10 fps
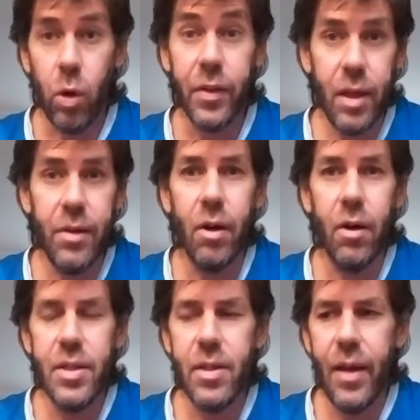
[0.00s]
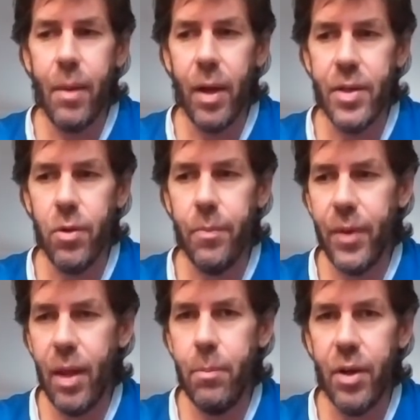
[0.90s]
the endurance of that muscle
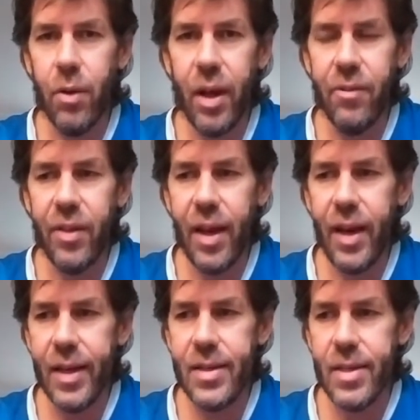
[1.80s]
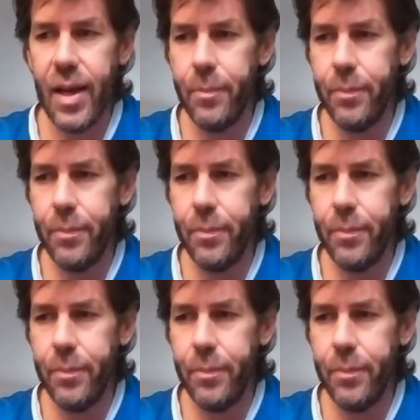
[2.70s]
and be ready for that next set.